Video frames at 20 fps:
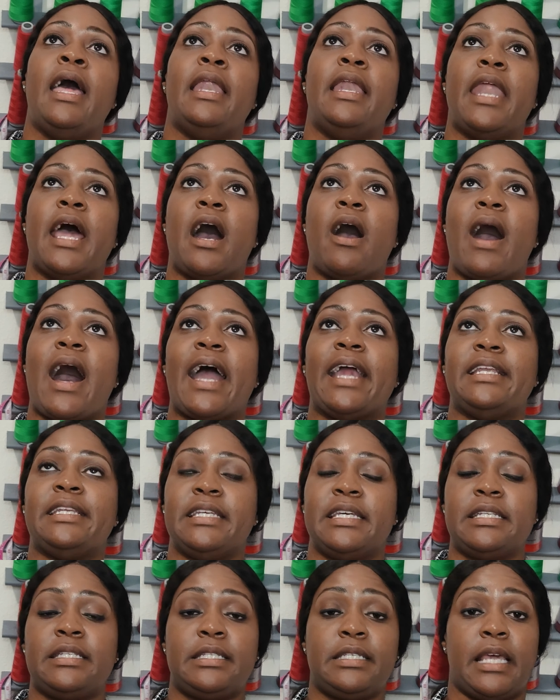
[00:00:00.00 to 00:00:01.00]
Now, I
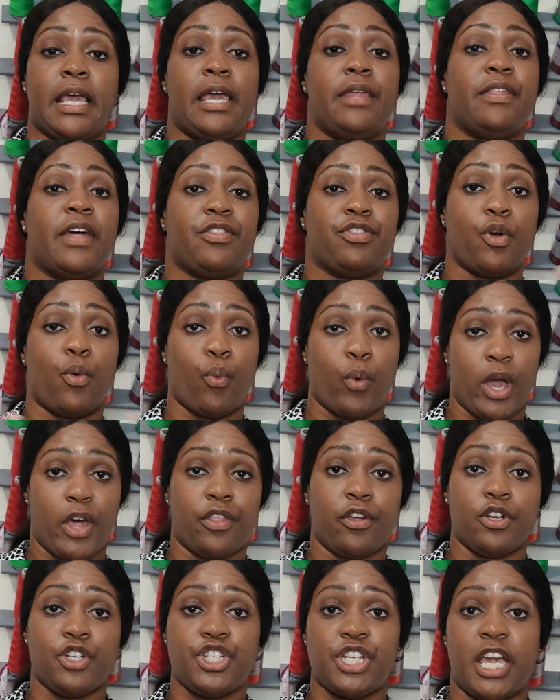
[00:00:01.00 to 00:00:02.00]
did say that the
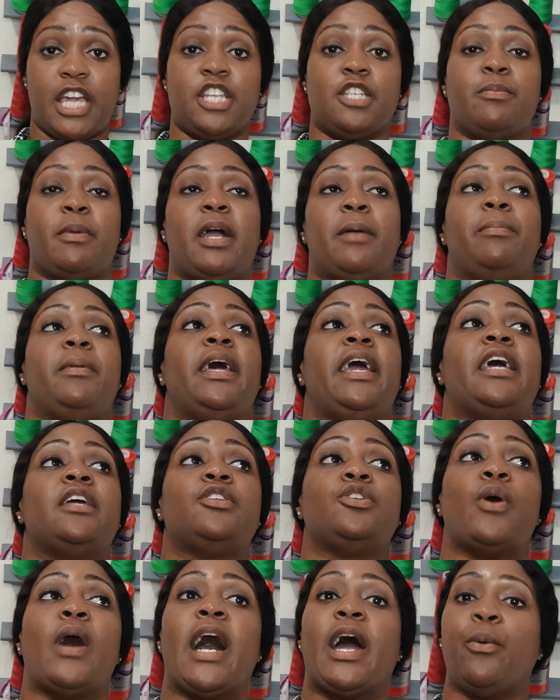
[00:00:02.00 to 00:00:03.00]
weather changed my
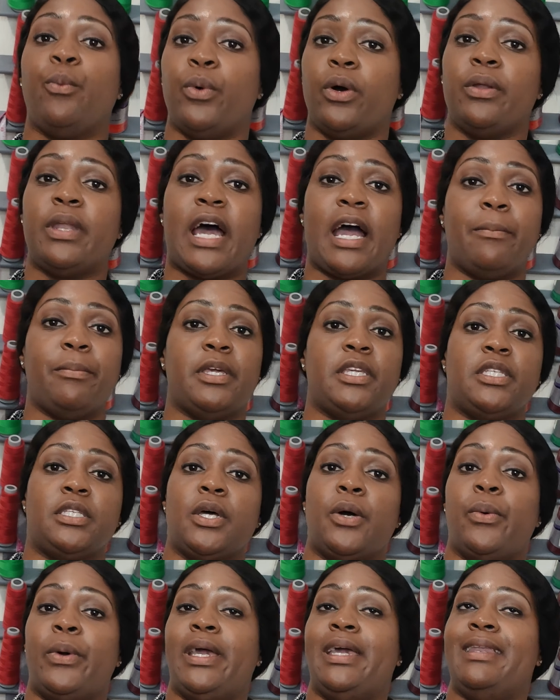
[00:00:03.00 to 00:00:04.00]
plan, so I will not be
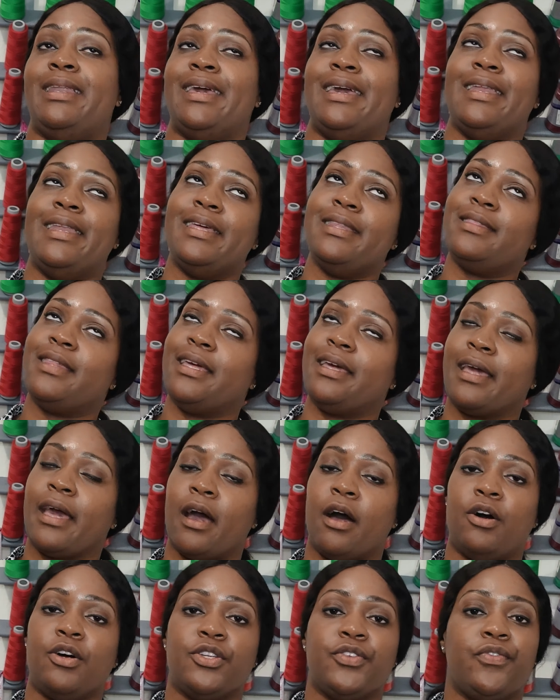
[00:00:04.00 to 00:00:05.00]
sewing anything
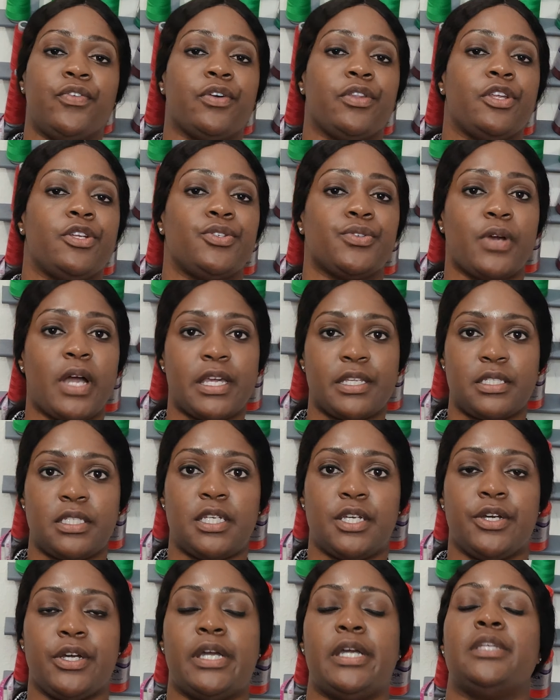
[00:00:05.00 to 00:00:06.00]
else for the dress
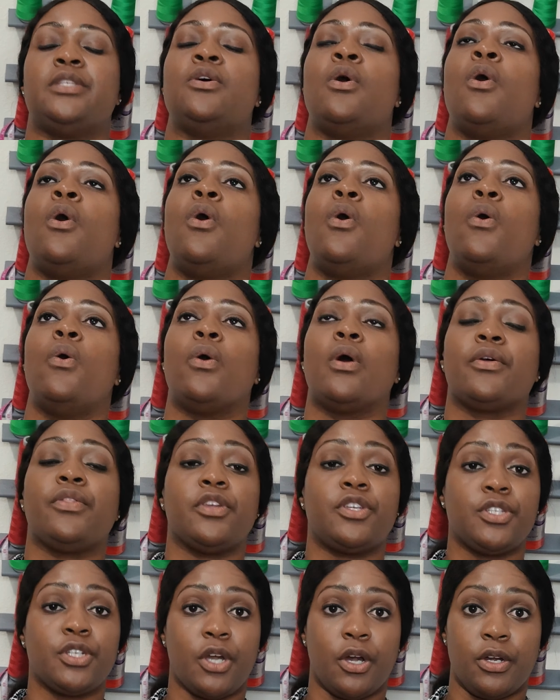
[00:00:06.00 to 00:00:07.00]
series or
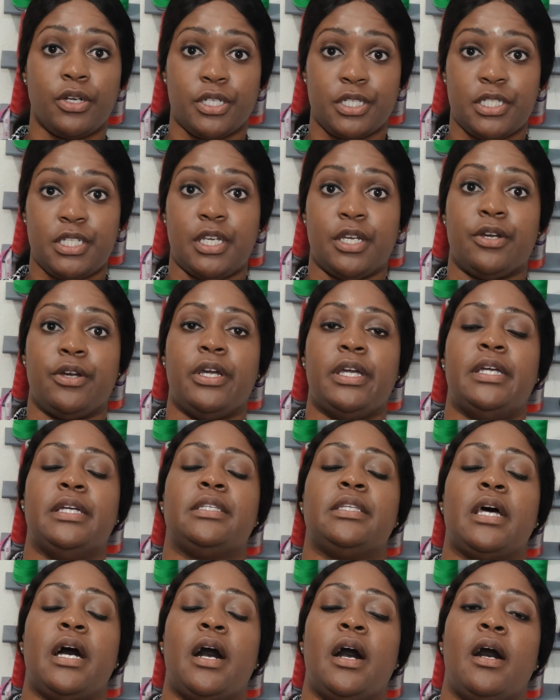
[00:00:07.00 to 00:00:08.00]
the skirt
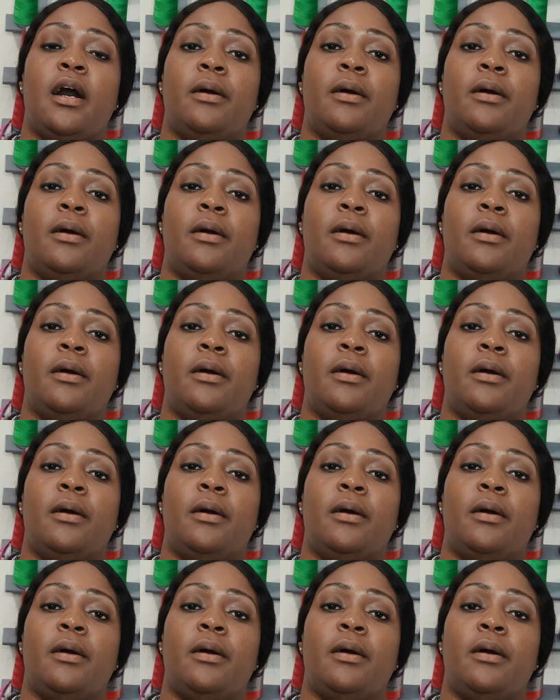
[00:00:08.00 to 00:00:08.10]
series